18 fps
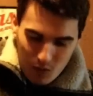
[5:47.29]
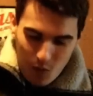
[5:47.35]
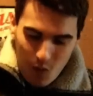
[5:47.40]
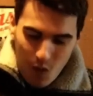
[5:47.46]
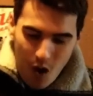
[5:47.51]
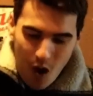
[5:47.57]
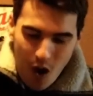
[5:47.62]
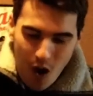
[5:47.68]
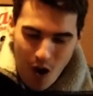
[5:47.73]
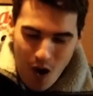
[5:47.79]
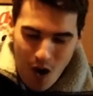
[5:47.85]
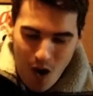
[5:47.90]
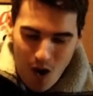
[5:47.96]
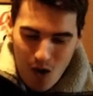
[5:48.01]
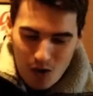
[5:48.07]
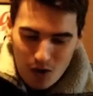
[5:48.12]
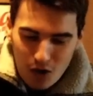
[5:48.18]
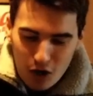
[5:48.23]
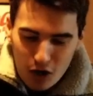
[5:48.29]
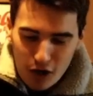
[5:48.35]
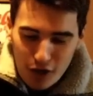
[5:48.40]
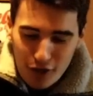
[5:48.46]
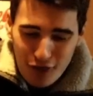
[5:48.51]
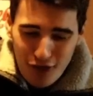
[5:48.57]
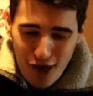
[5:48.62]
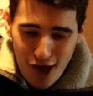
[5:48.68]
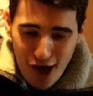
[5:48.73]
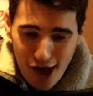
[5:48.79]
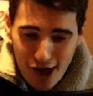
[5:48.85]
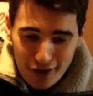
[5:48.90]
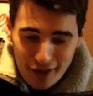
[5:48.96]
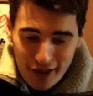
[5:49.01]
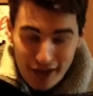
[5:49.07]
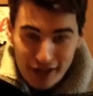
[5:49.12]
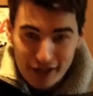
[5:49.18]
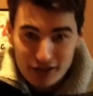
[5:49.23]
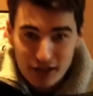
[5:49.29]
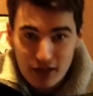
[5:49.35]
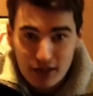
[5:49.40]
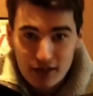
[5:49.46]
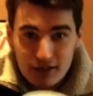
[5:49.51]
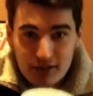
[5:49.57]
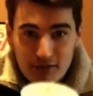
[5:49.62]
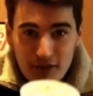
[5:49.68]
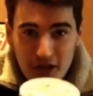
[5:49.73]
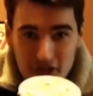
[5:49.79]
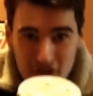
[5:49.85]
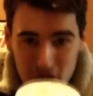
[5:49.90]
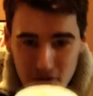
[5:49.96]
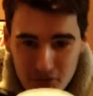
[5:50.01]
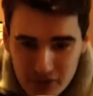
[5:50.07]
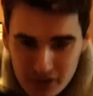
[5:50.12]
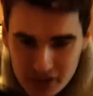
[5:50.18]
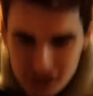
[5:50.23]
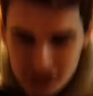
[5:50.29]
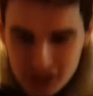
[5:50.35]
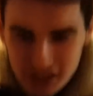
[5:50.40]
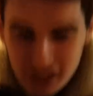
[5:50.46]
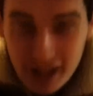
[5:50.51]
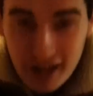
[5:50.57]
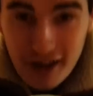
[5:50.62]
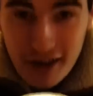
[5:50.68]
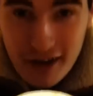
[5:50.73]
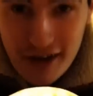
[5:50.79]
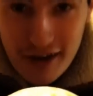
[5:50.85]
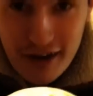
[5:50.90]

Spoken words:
Whoa, look at that. That is, I don't know if you can see that.